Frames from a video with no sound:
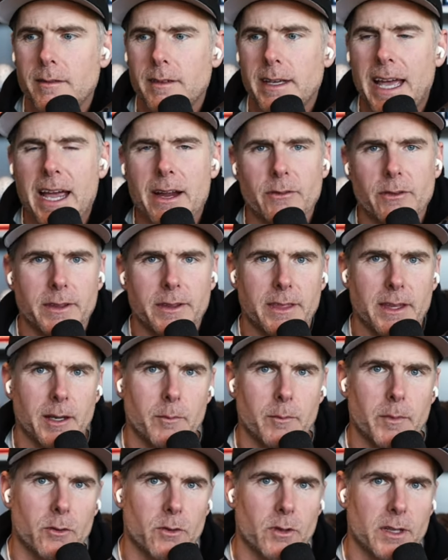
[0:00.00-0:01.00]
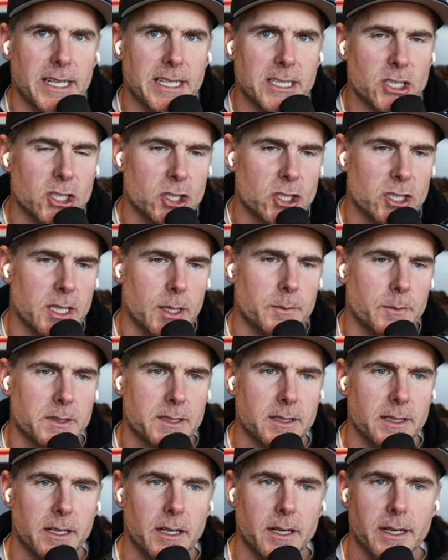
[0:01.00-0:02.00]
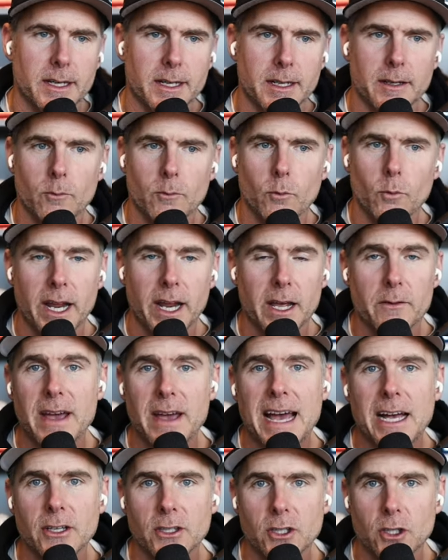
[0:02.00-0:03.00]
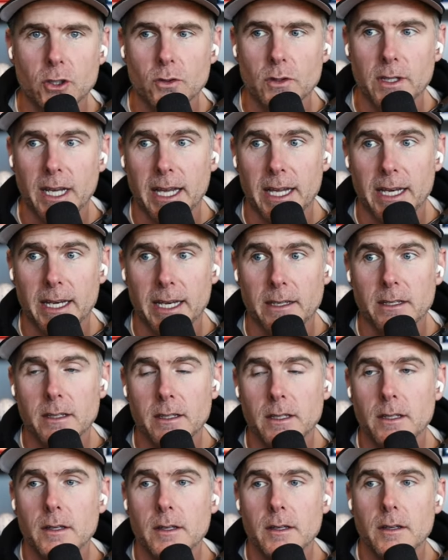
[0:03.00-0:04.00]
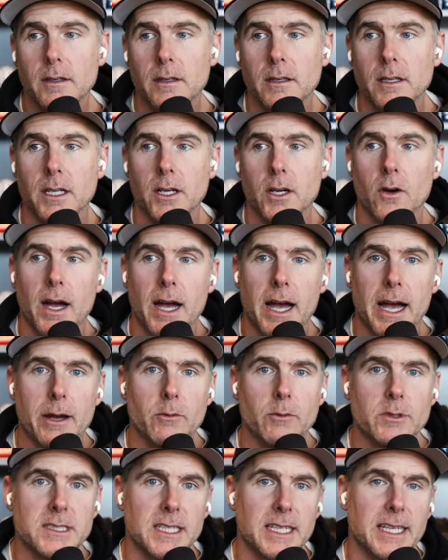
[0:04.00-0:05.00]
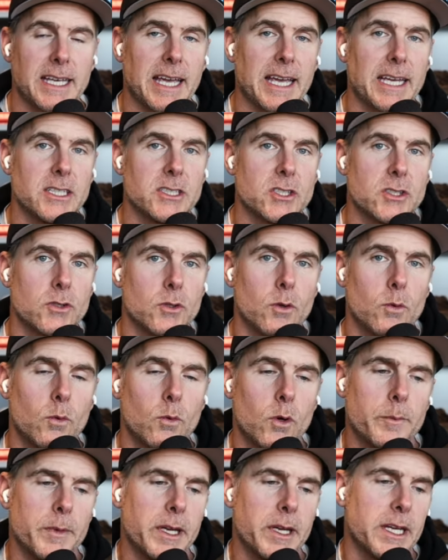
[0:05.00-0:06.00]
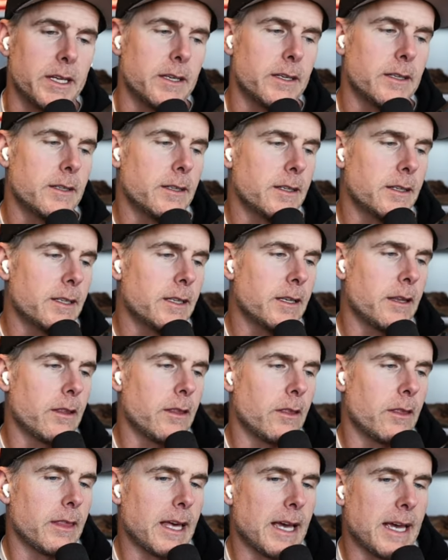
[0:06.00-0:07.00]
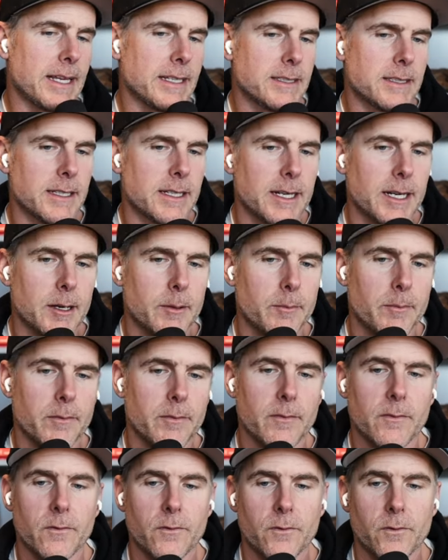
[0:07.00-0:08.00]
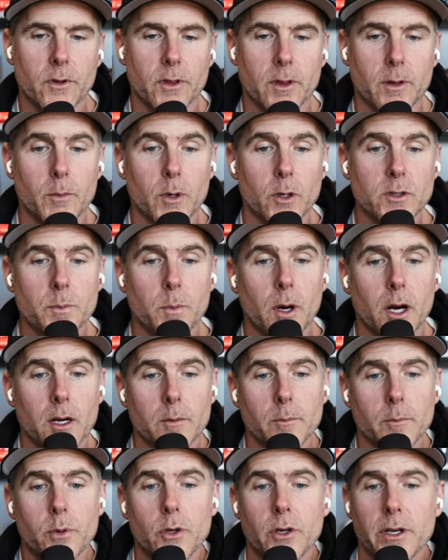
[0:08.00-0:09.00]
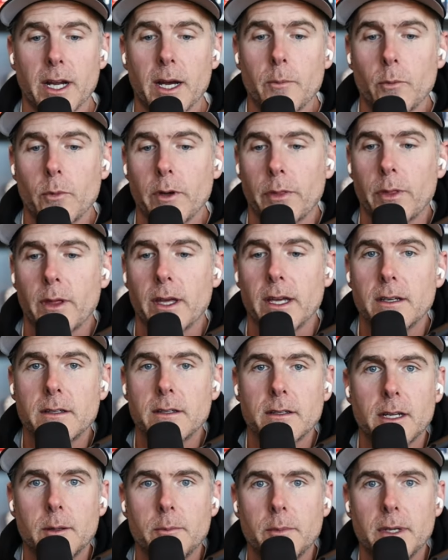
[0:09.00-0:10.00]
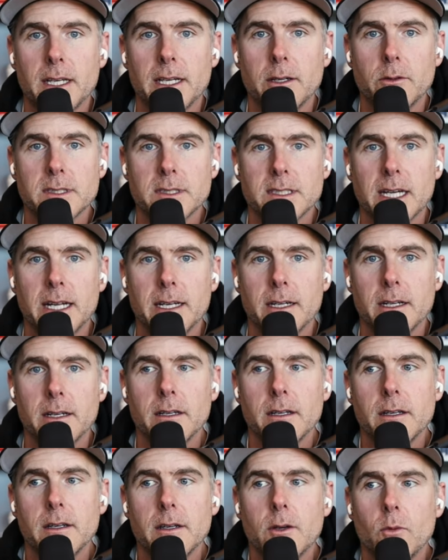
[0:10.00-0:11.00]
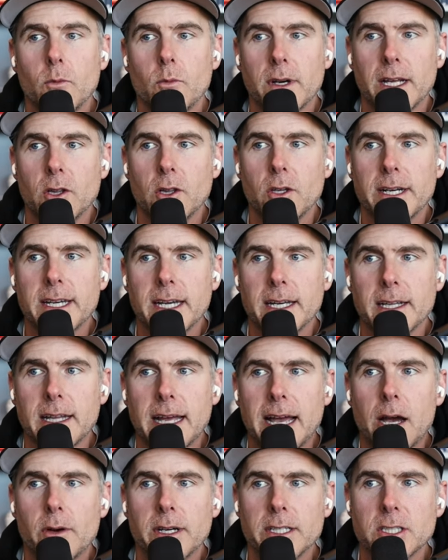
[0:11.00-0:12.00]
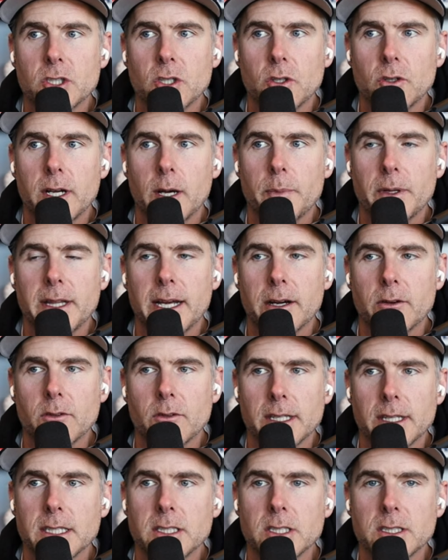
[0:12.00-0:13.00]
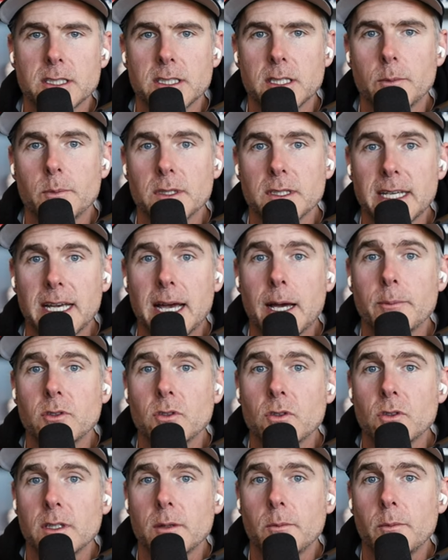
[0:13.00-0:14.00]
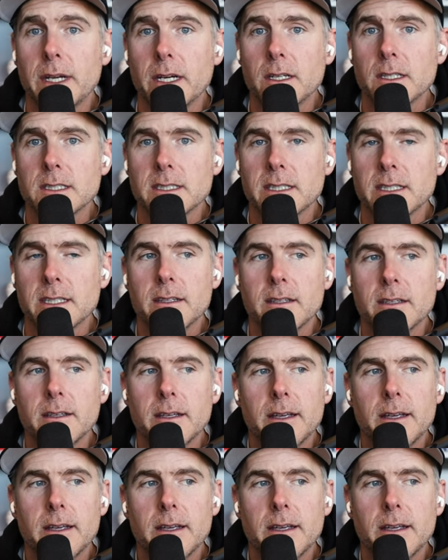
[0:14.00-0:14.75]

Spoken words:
everything, my relationships, what I valued. And, you know, I was engaged to a woman that for the most part put up with it. I mean, it was kind of, when I look at how I showed up in that relationship, it's absolutely embarrassing.